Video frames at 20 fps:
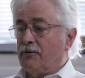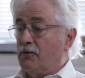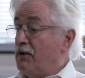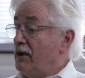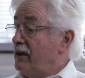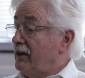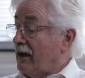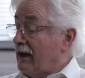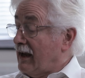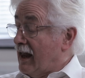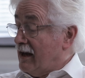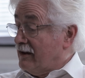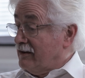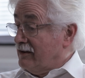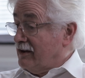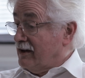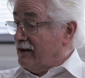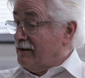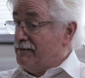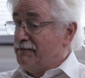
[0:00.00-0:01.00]
with a
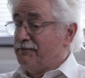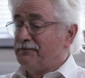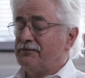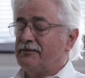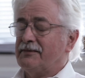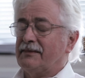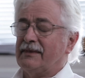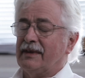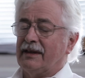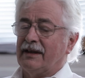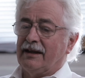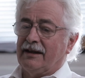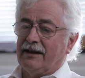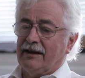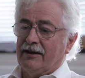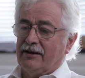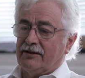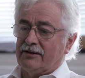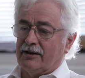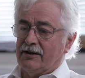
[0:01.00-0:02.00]
lander
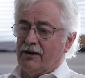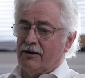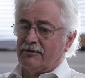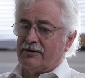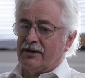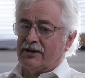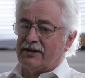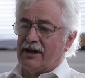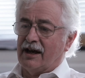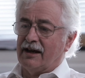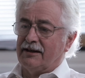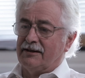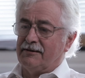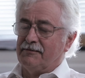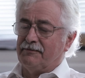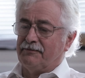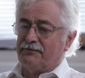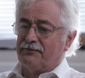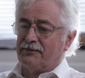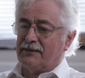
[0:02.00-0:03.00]
to go to
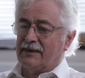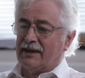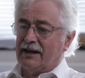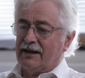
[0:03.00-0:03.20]
Titan.